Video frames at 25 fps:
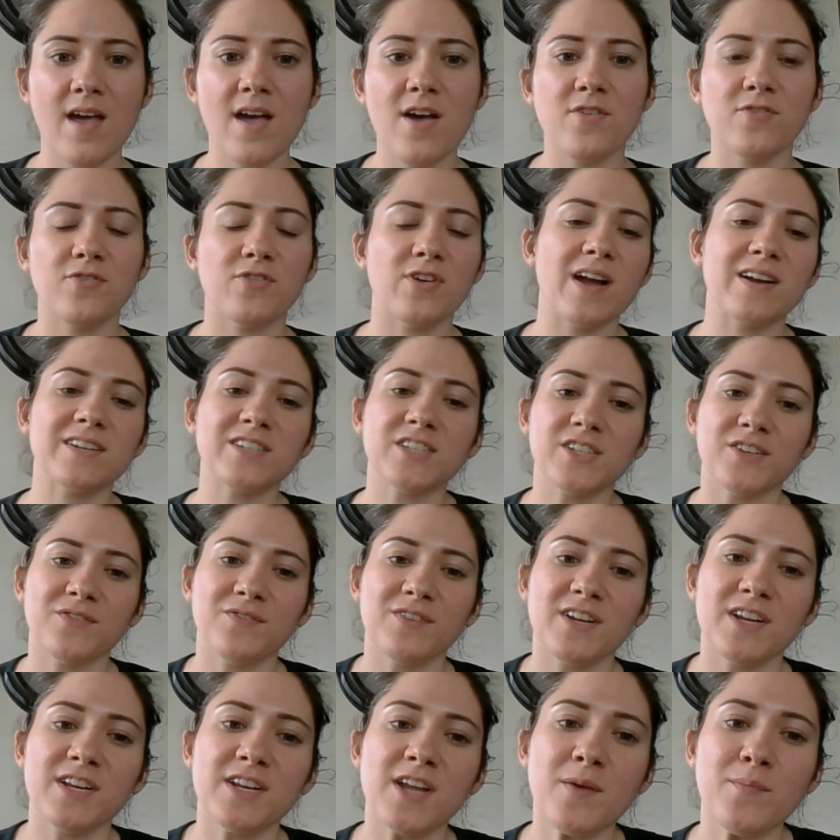For
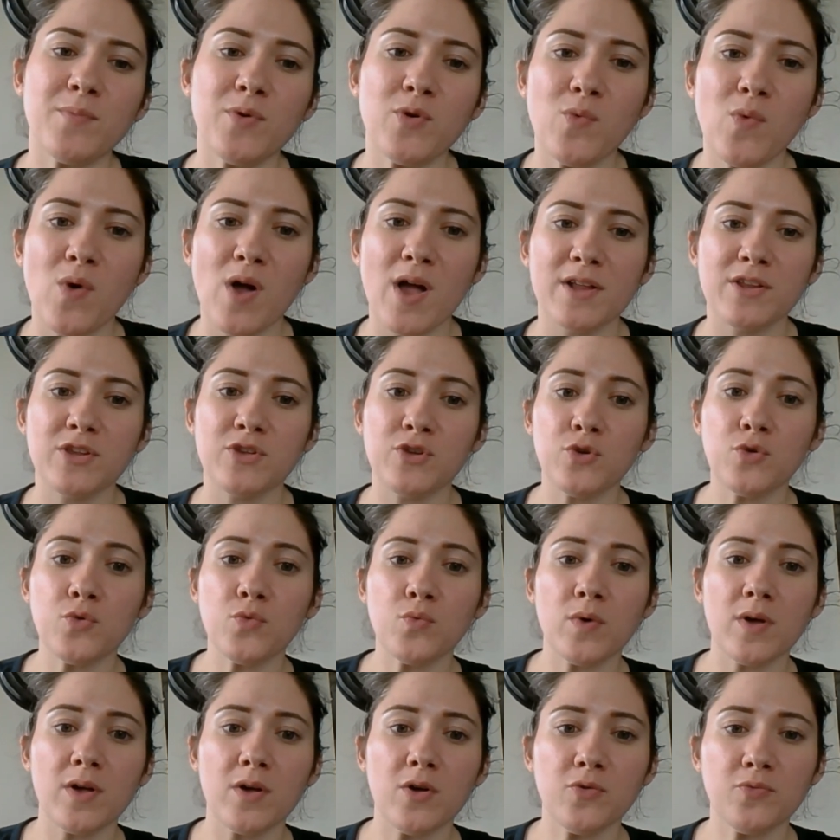activity number 1, you
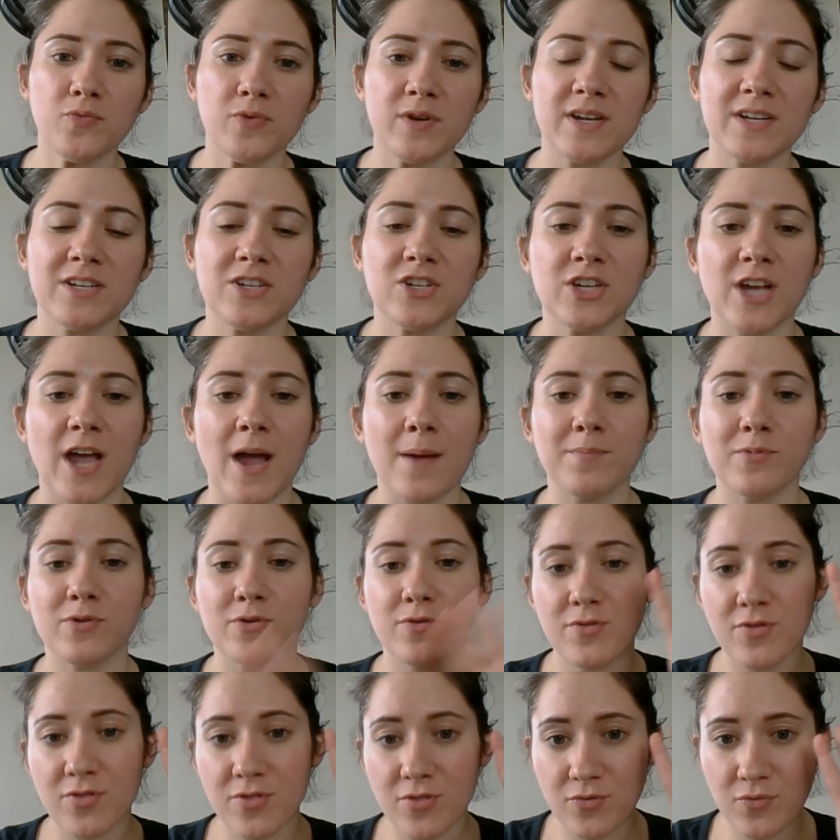will read chapter
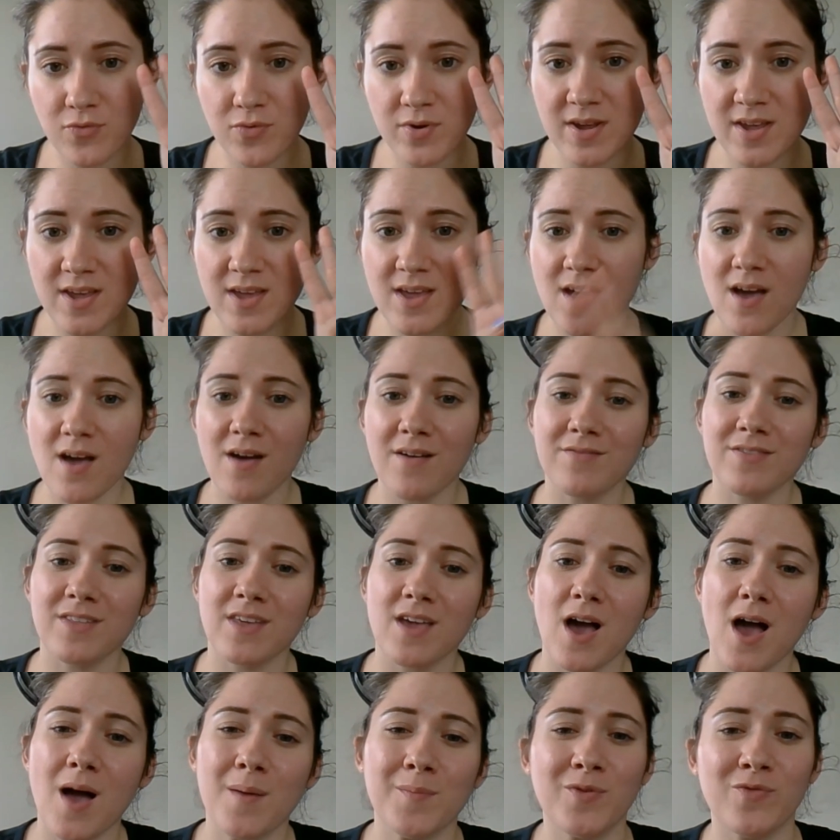3 of the
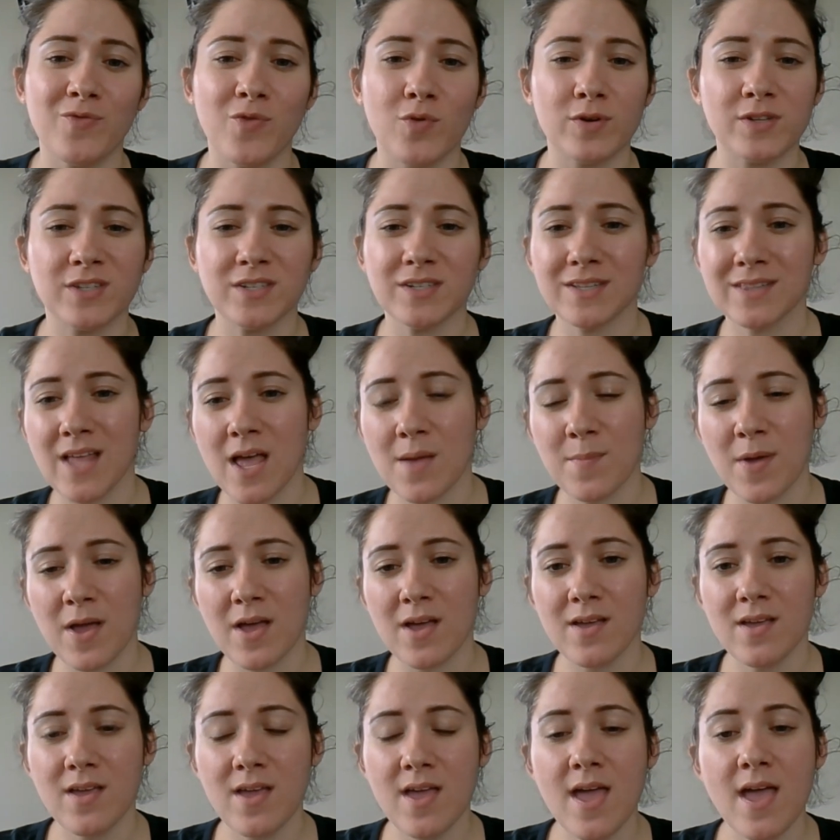Omnivore's
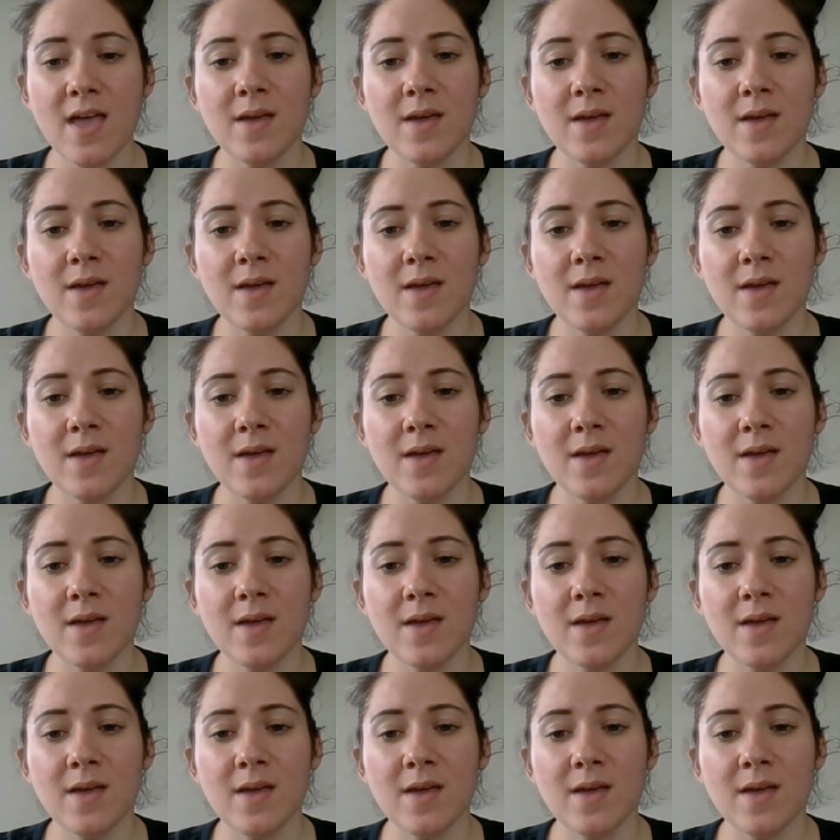Dilemma.